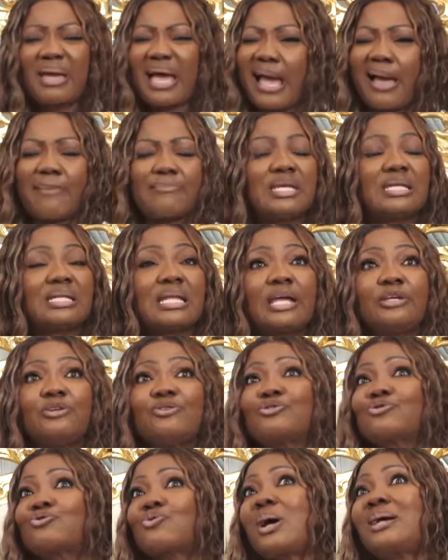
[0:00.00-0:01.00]
I mean, I
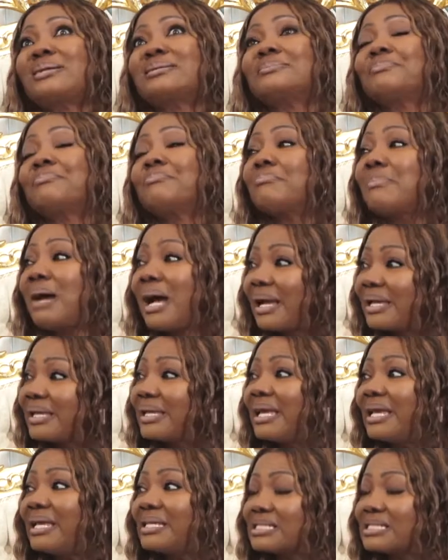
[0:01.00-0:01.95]
used to admire,